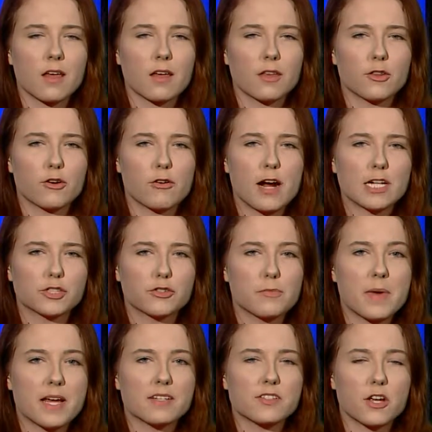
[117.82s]
The crash
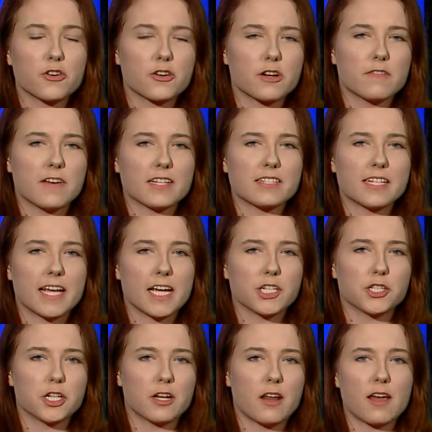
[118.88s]
remains under
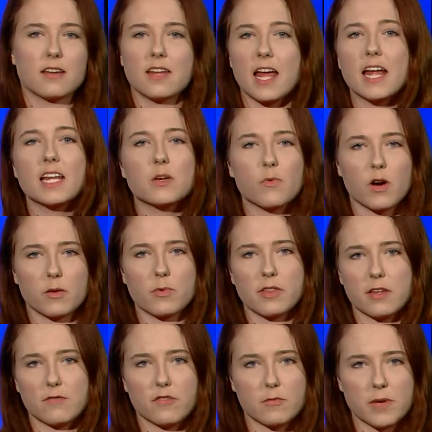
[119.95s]
investigation, and anyone with
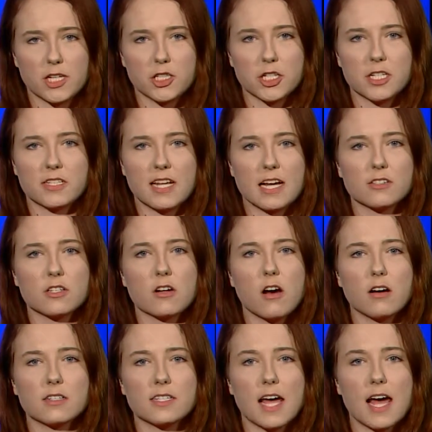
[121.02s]
information is asked to
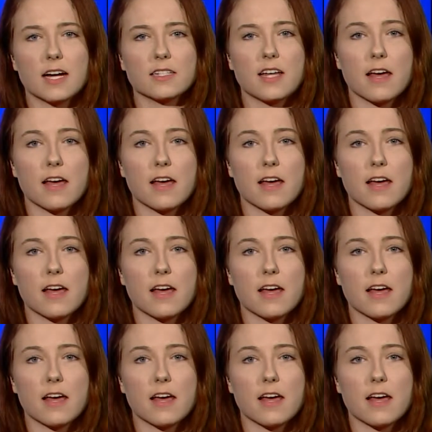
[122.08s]
contact